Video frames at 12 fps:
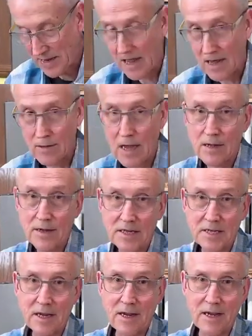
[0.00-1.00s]
me a lot
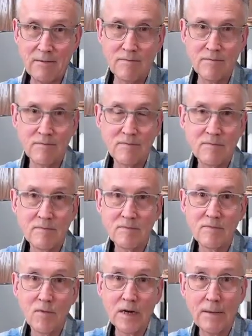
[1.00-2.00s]
less time
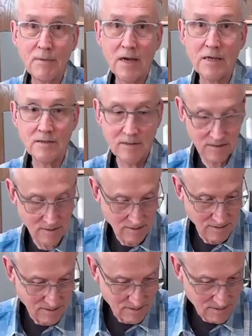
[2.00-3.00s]
when I'm not
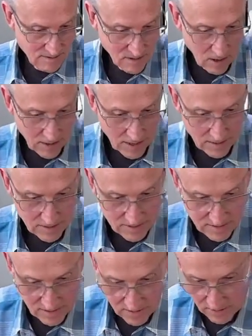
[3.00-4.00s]
talking
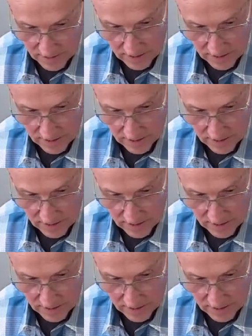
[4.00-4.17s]
to do